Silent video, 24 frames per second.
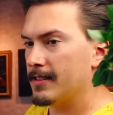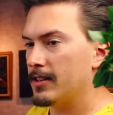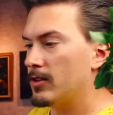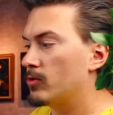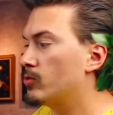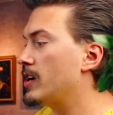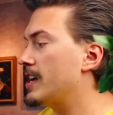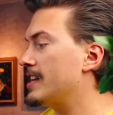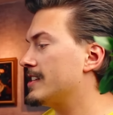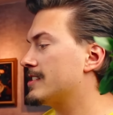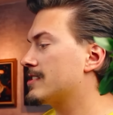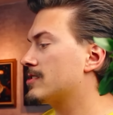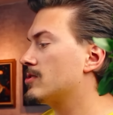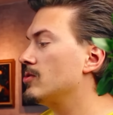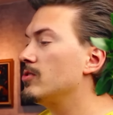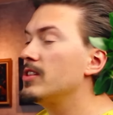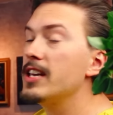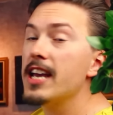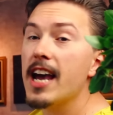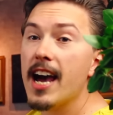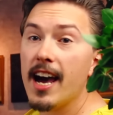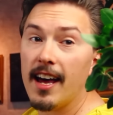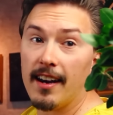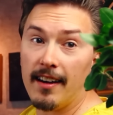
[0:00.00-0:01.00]
raised to
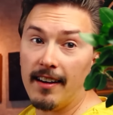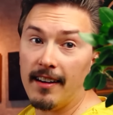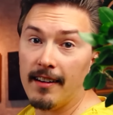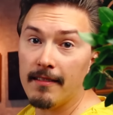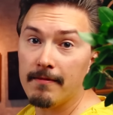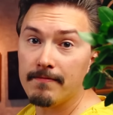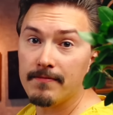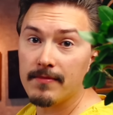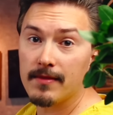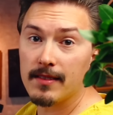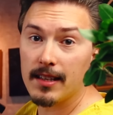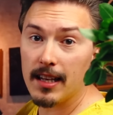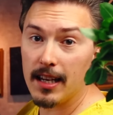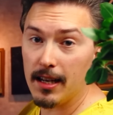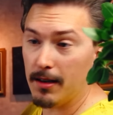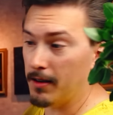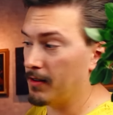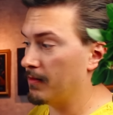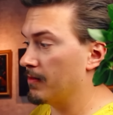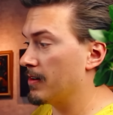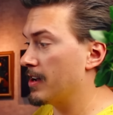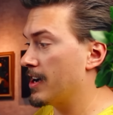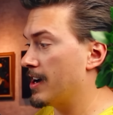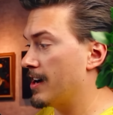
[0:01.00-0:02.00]
the N
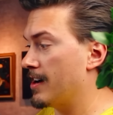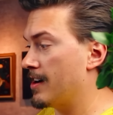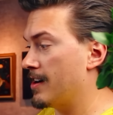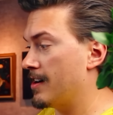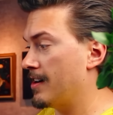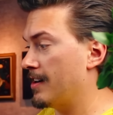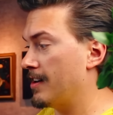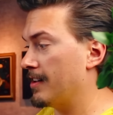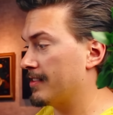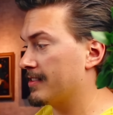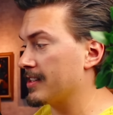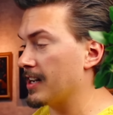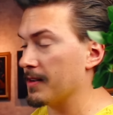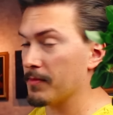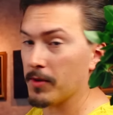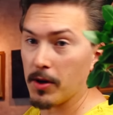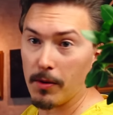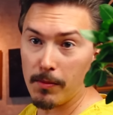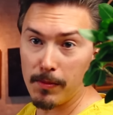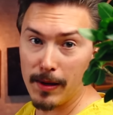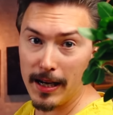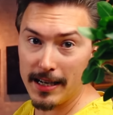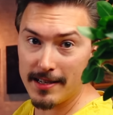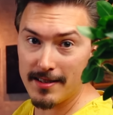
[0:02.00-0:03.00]
in time
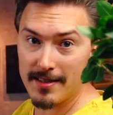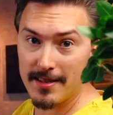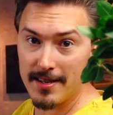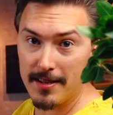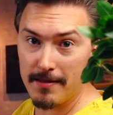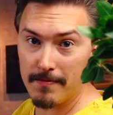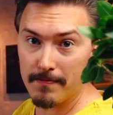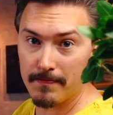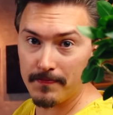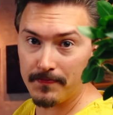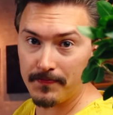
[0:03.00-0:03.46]
complexity.